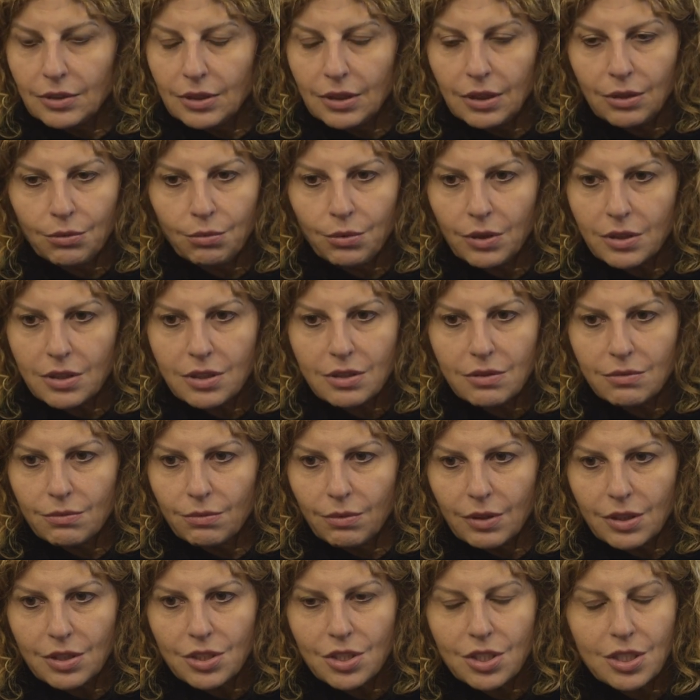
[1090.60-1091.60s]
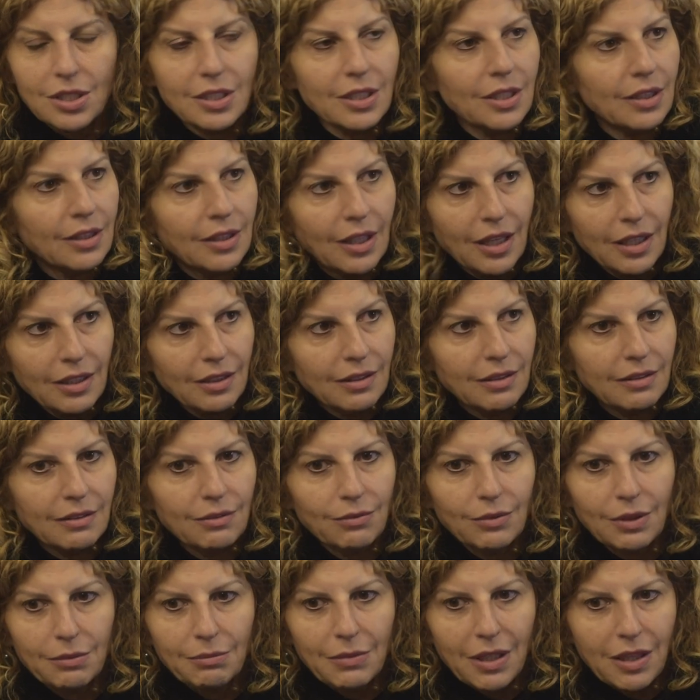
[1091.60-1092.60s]
What she did then,
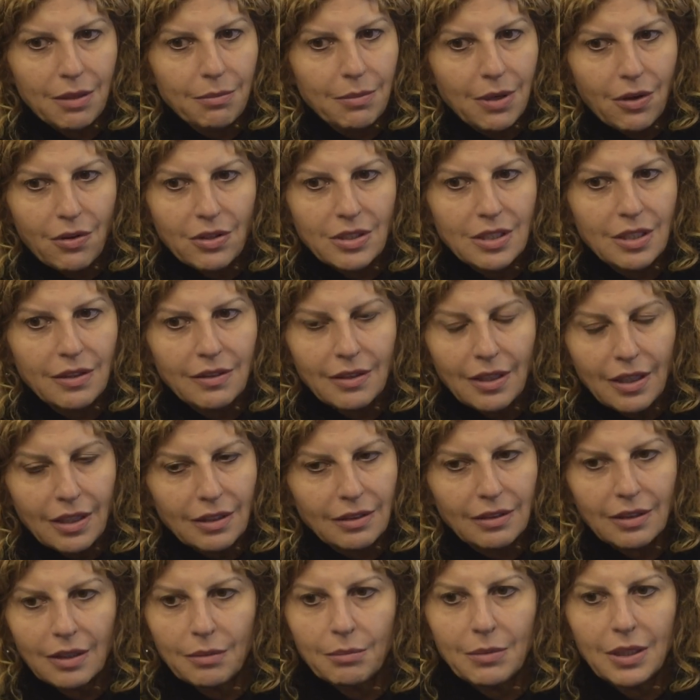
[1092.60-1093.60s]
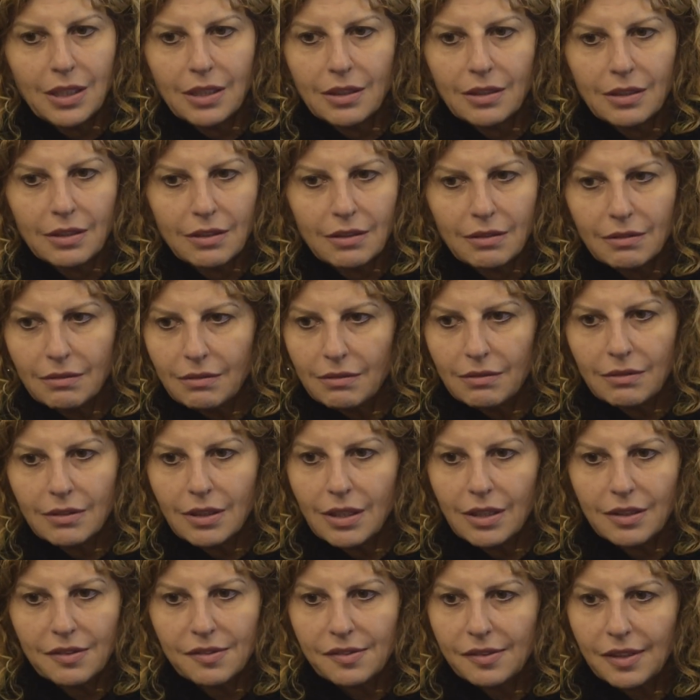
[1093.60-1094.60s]
what Mother Mary did then. I mean,
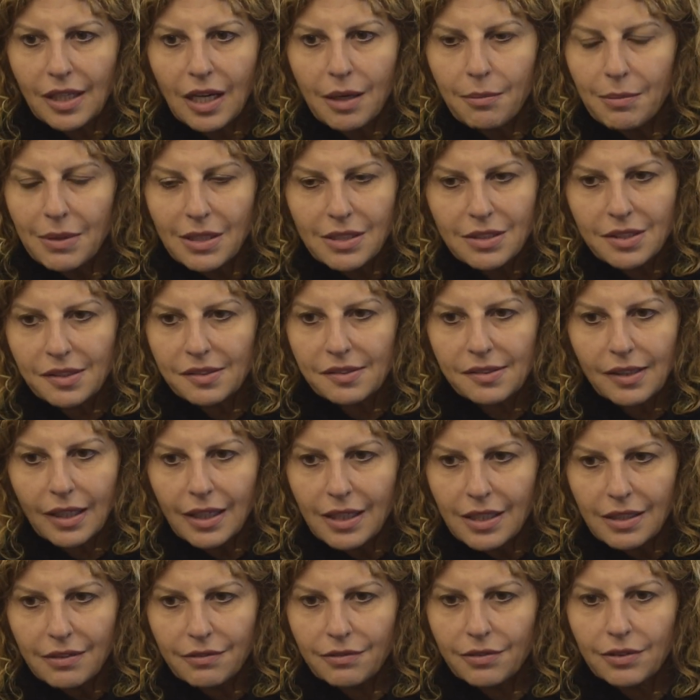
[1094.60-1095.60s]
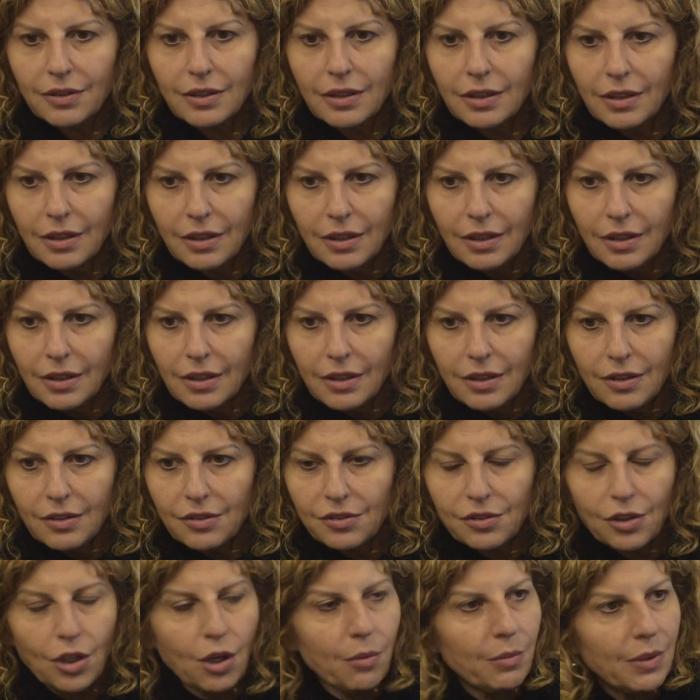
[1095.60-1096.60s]
it's coming to save
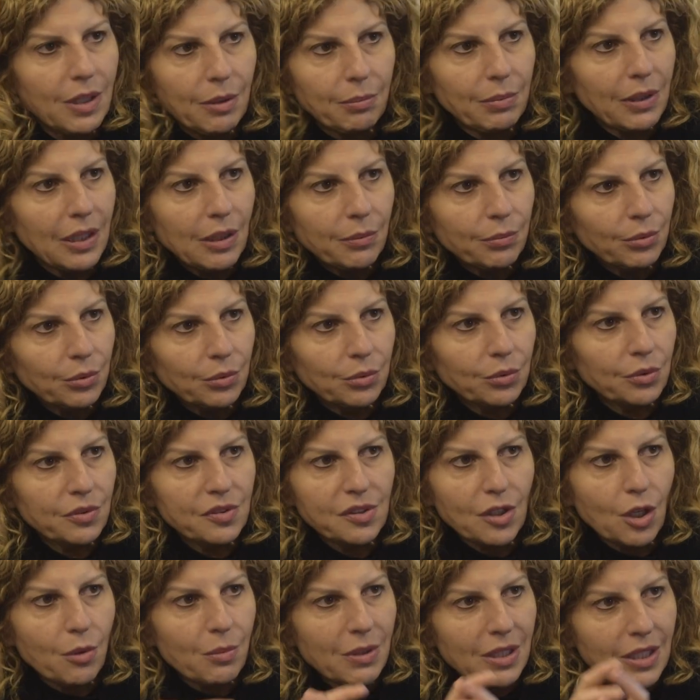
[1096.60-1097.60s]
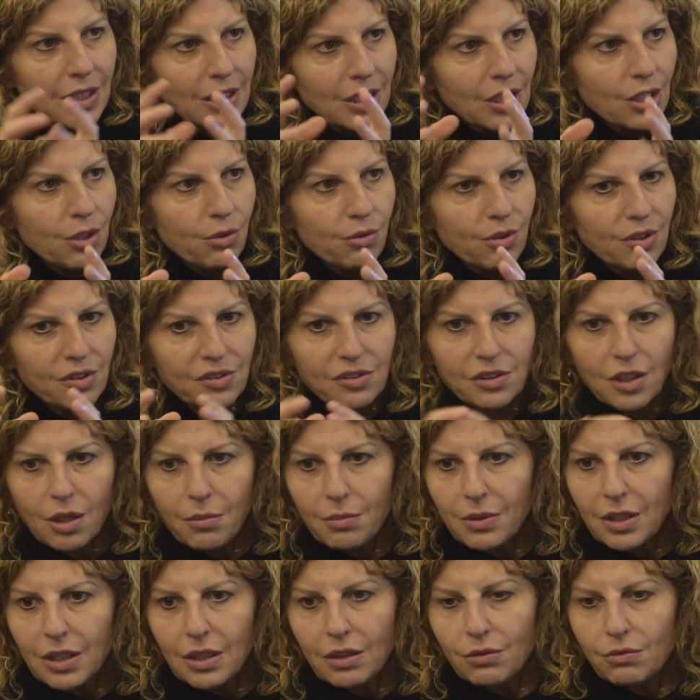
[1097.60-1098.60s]
so many people, so many eras,
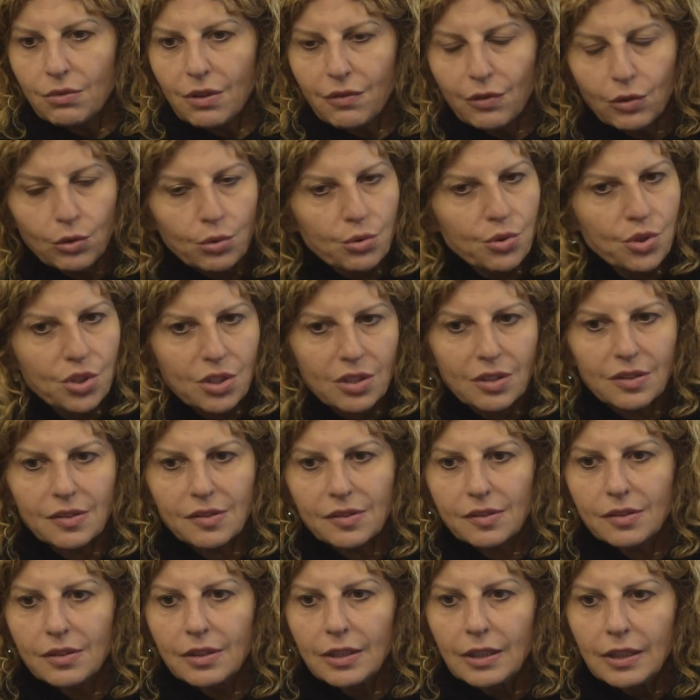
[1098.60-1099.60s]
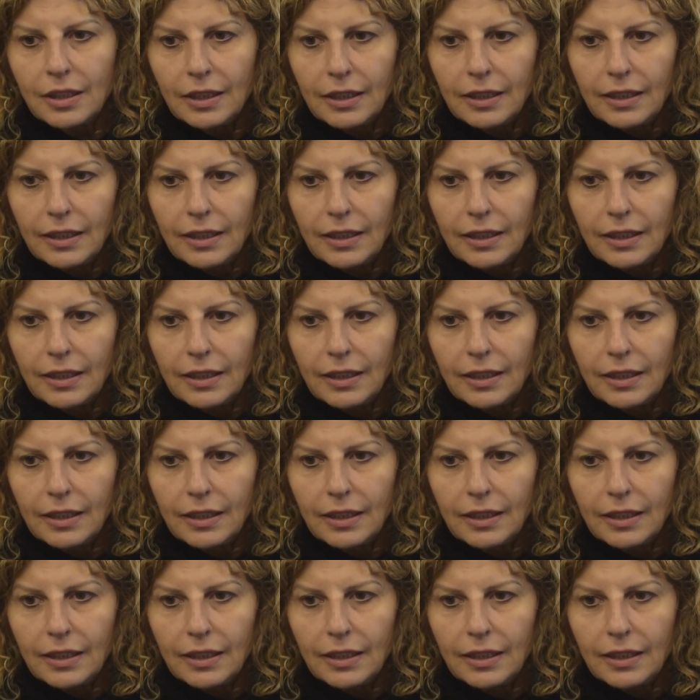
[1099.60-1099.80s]
so many revolutions.